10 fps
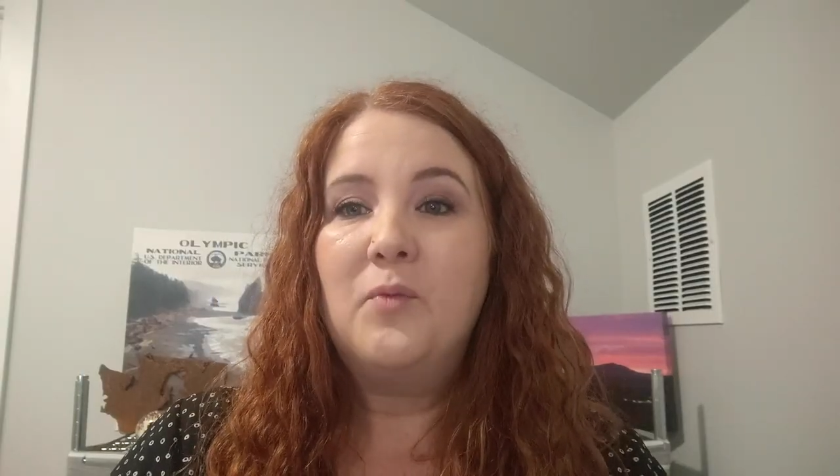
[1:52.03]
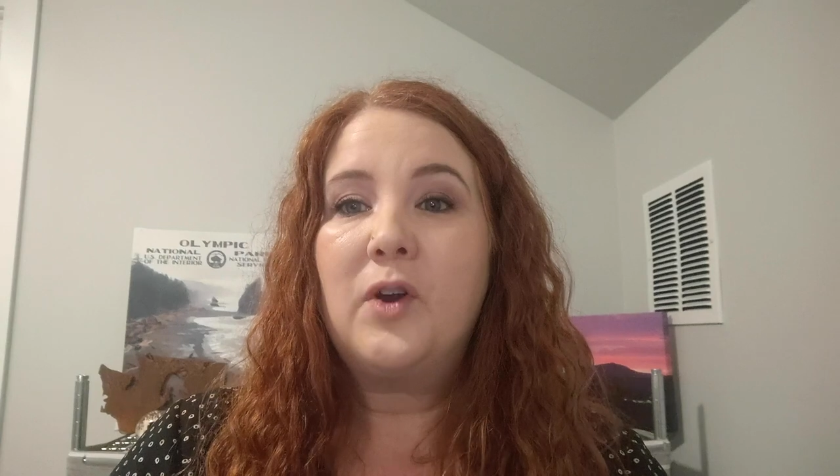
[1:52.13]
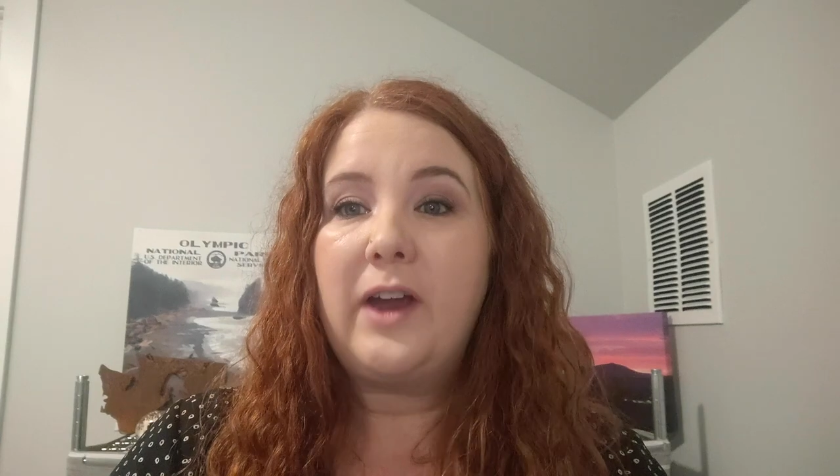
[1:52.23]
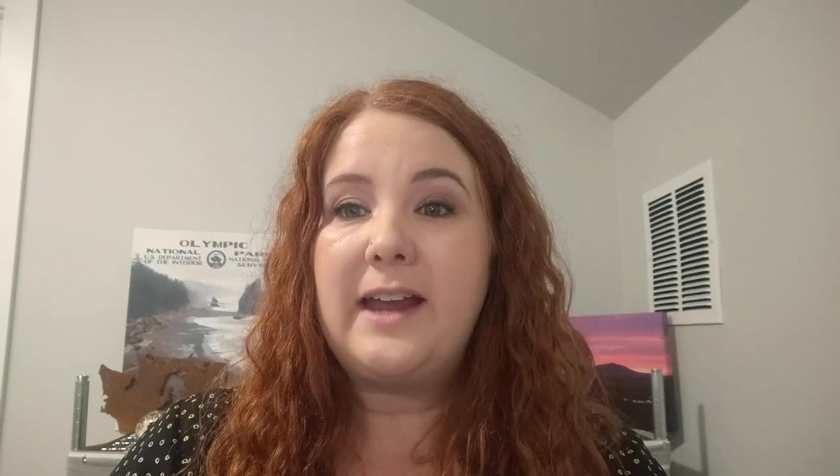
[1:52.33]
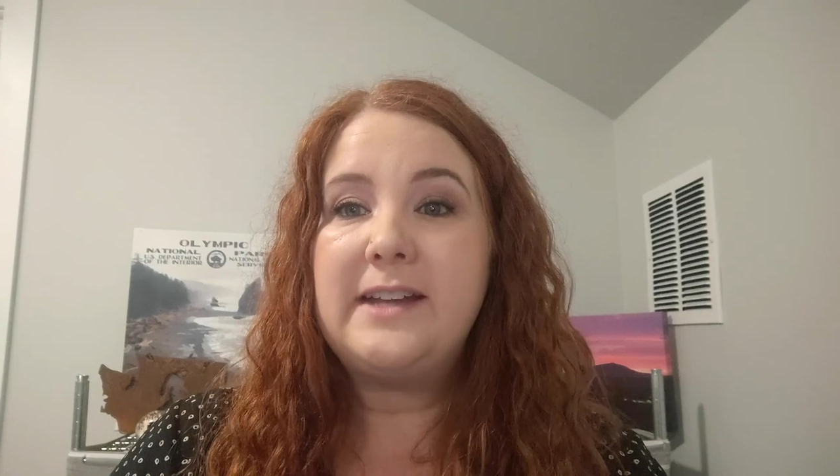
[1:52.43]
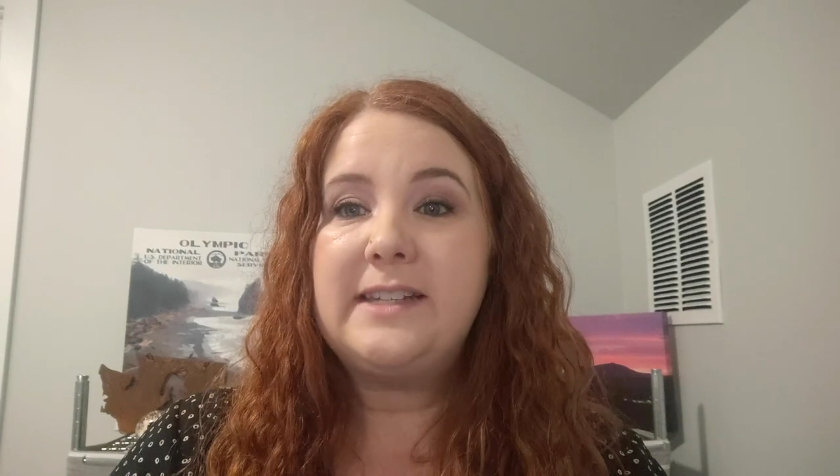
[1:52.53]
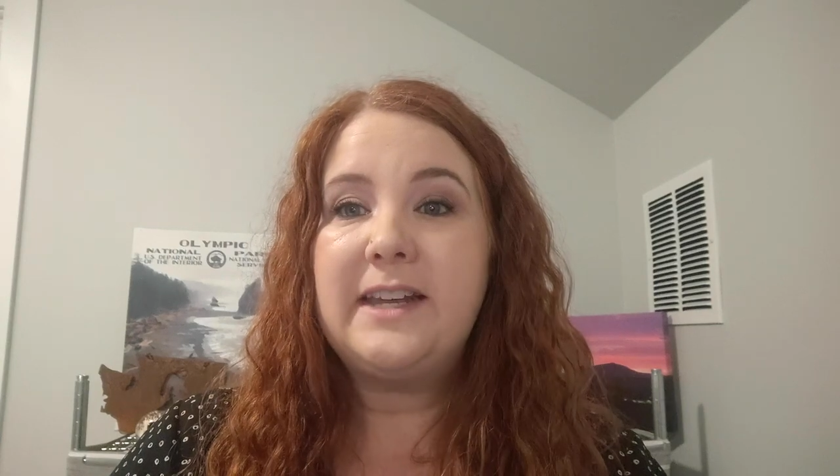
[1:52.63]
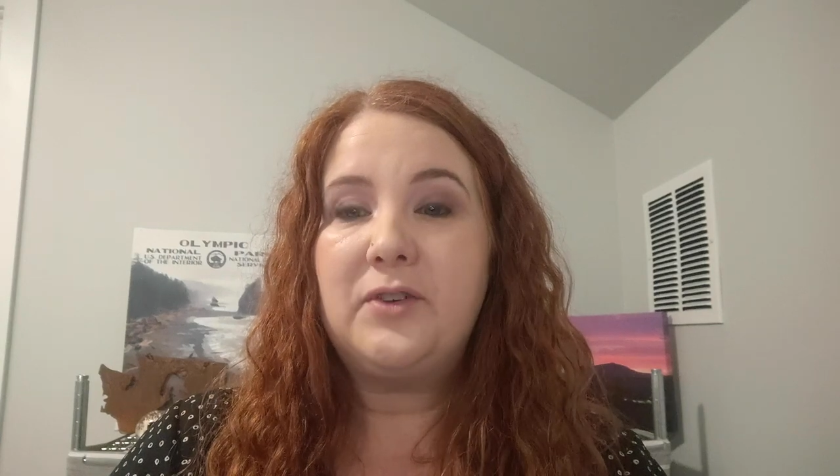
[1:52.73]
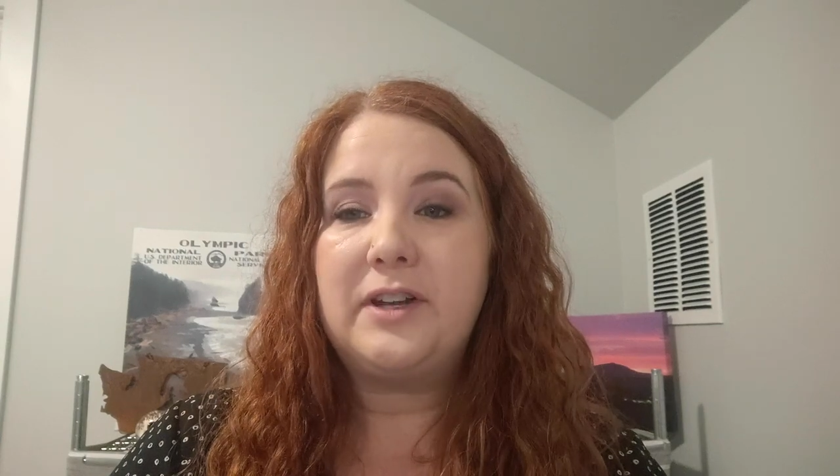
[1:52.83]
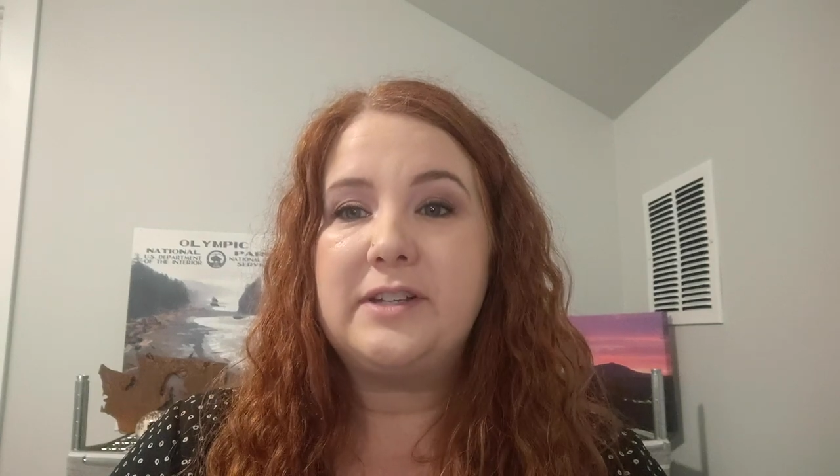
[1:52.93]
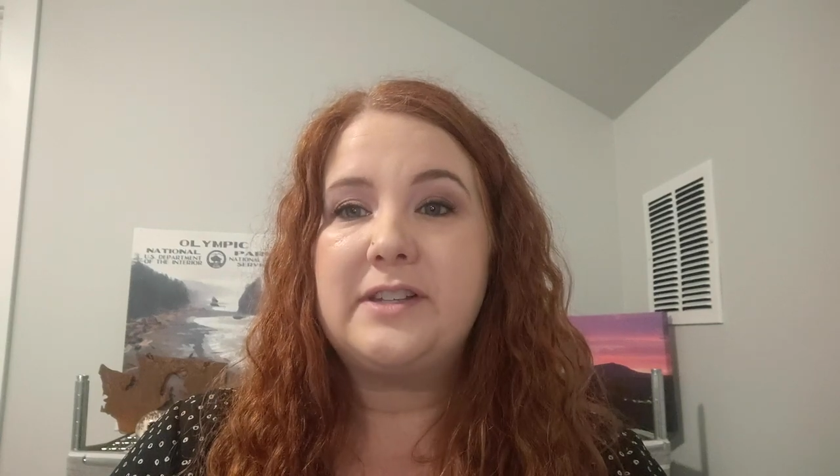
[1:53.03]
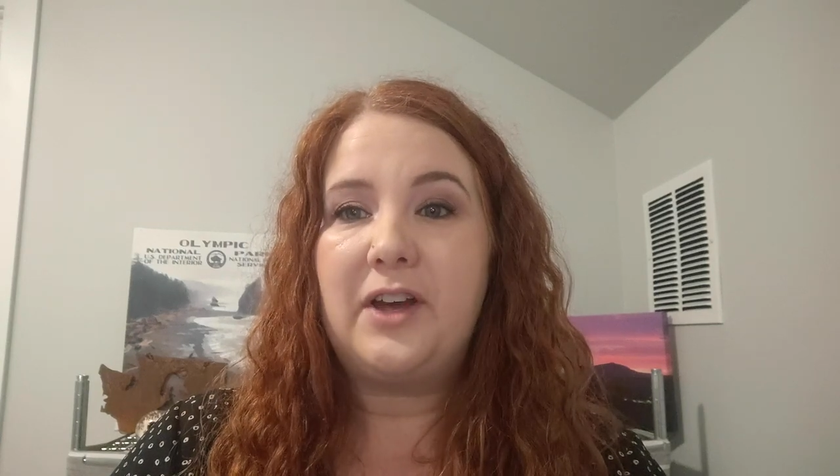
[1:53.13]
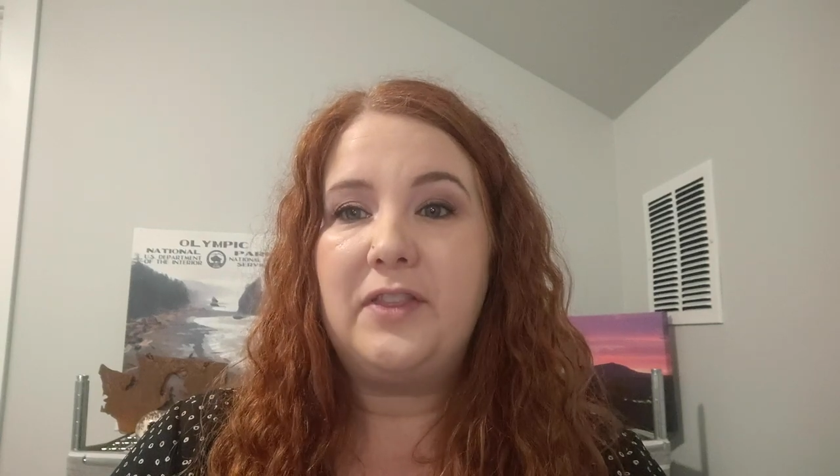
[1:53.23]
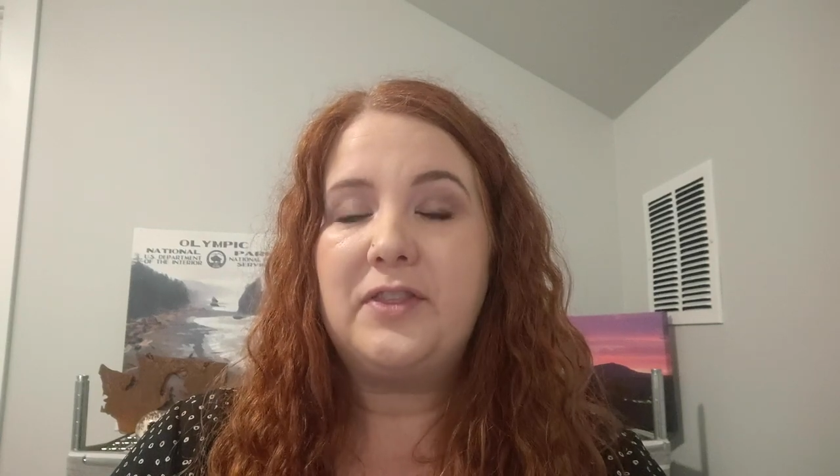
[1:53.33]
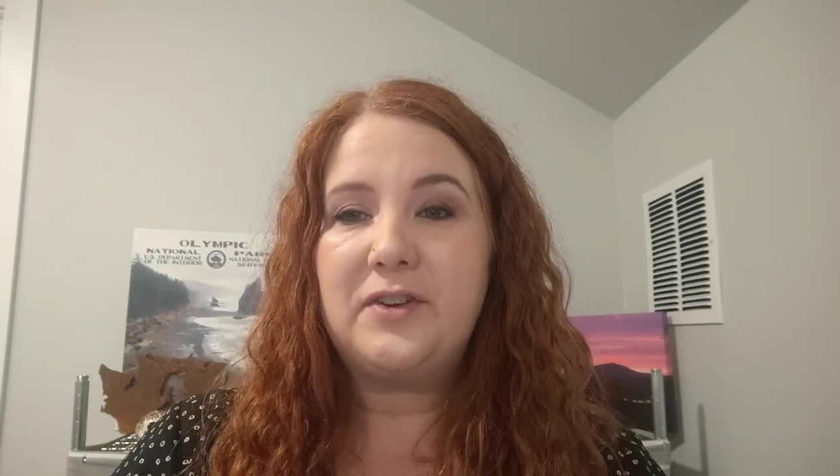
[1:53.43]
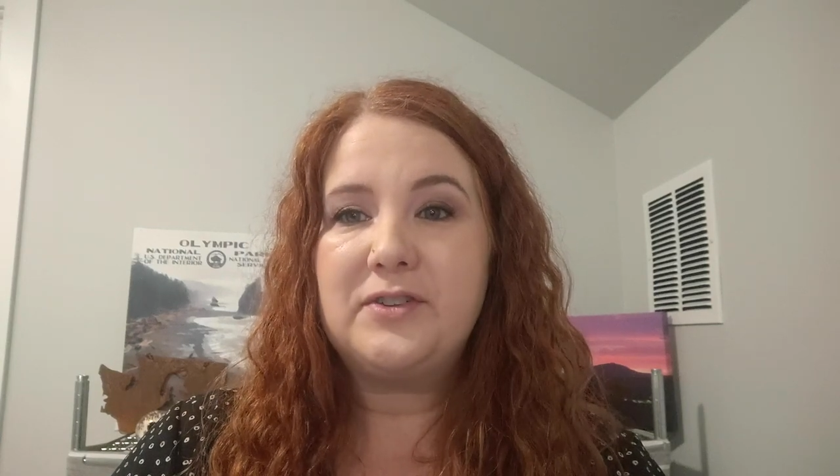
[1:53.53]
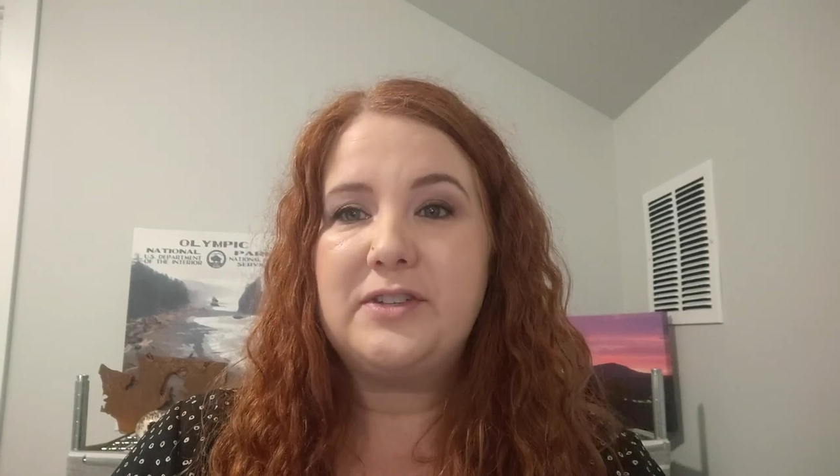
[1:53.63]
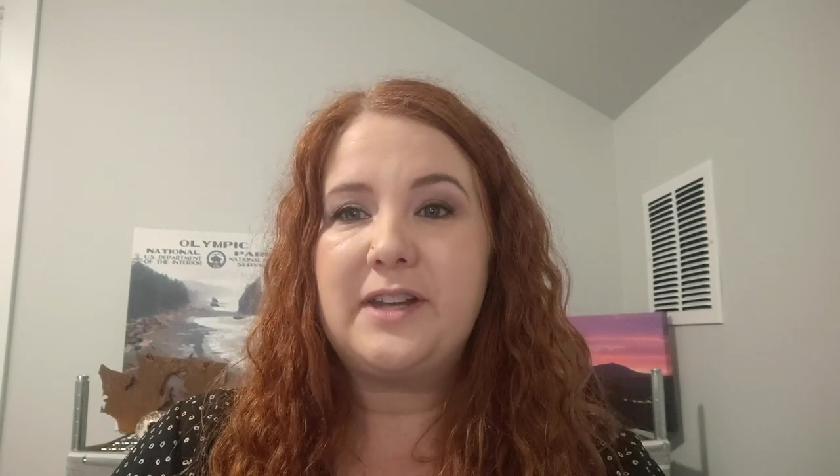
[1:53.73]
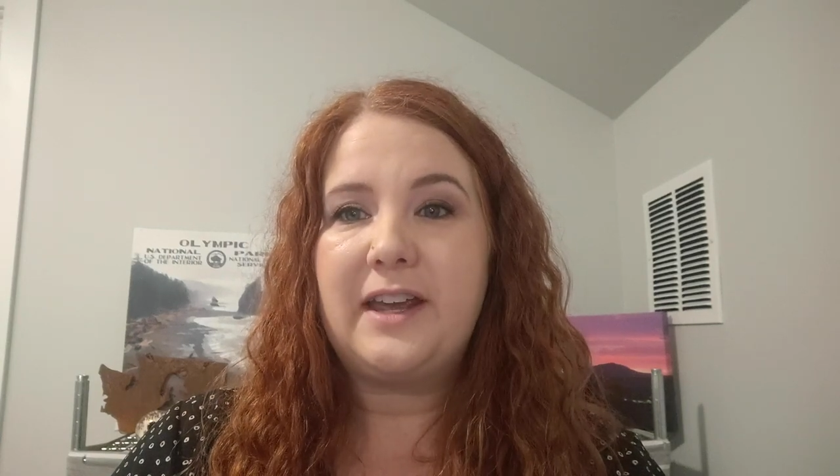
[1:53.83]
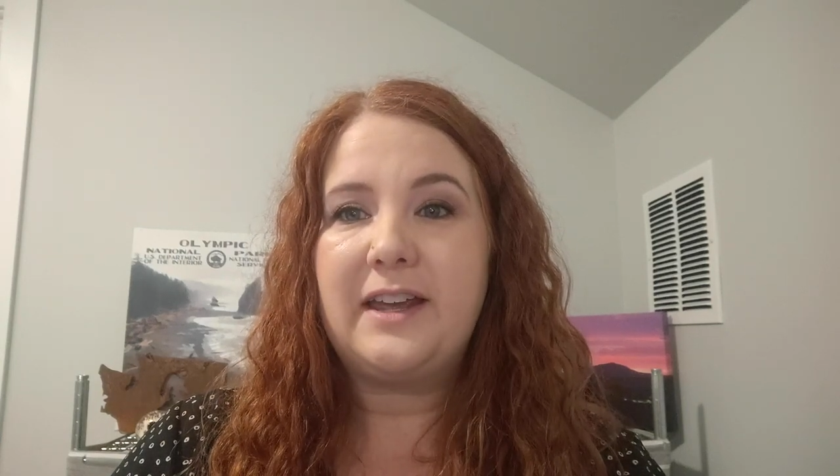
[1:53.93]
We're asynchronous on
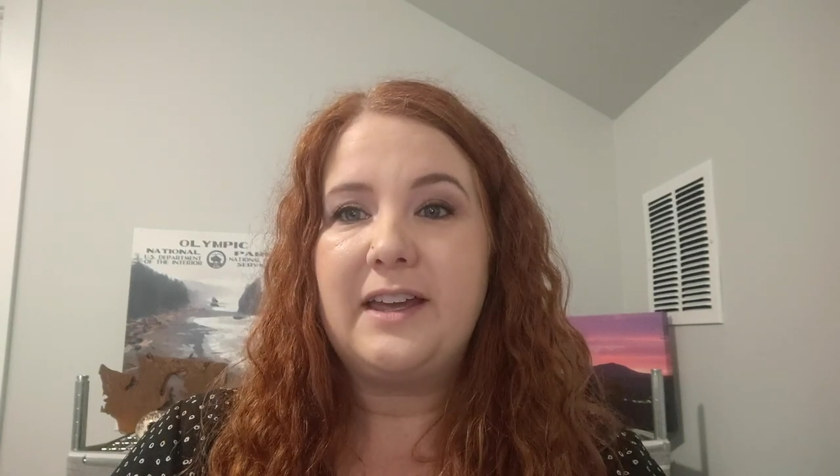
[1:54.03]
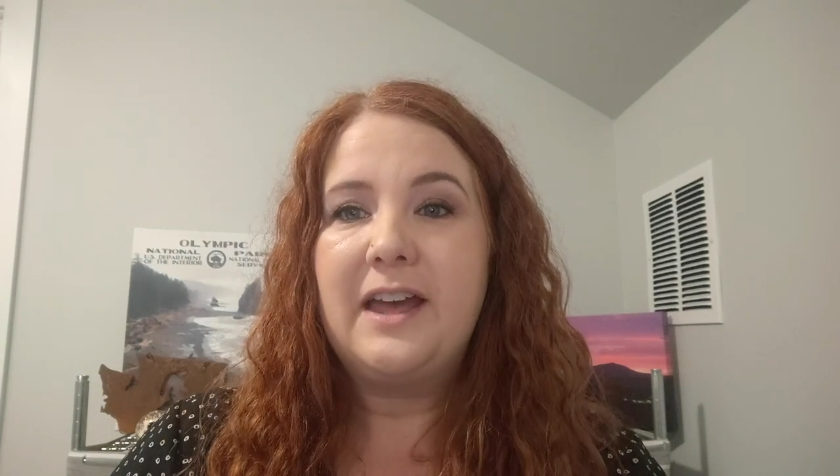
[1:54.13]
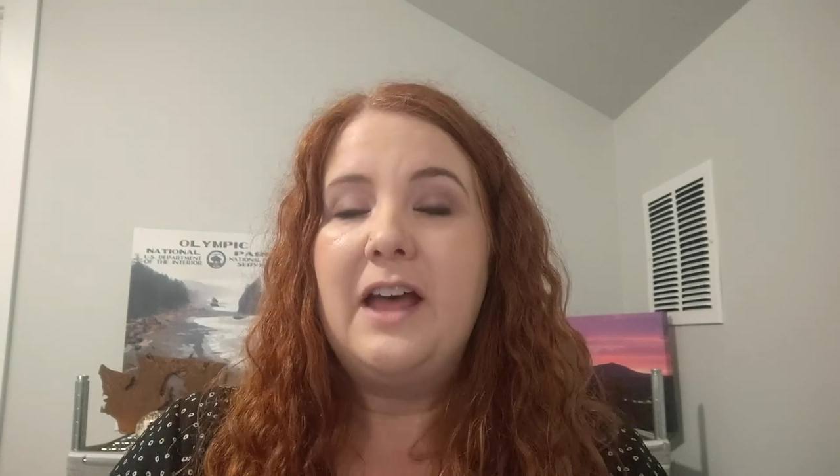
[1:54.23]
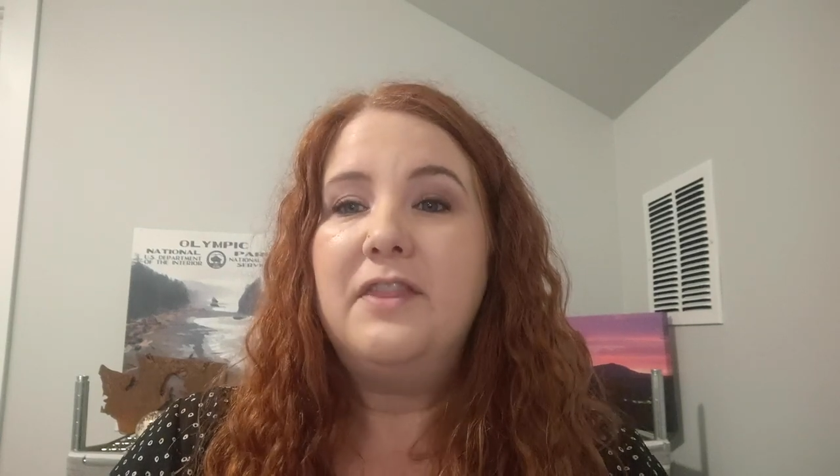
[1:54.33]
Thursday.